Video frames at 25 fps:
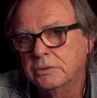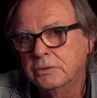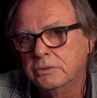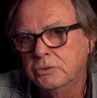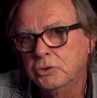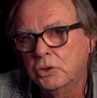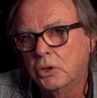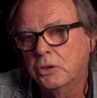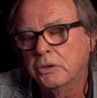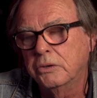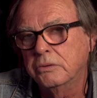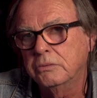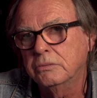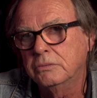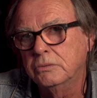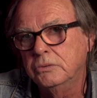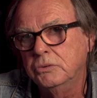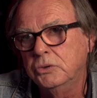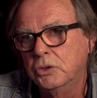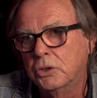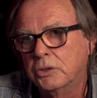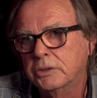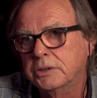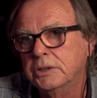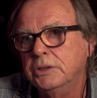
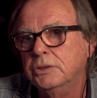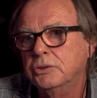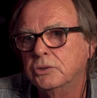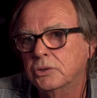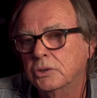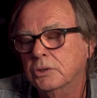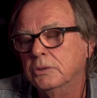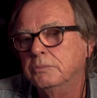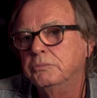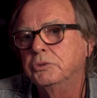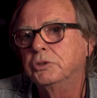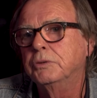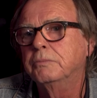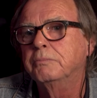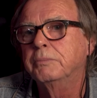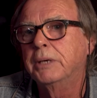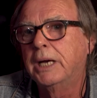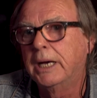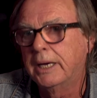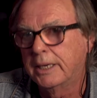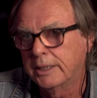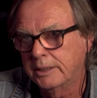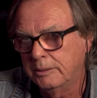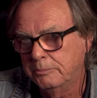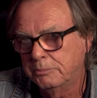not in terms of
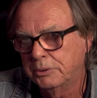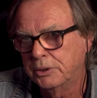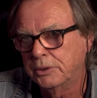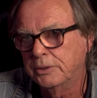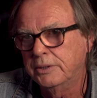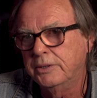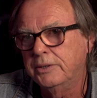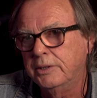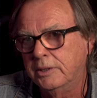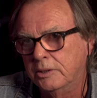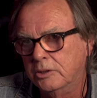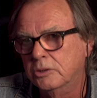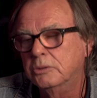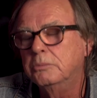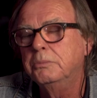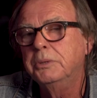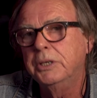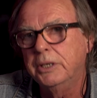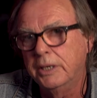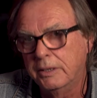party political, but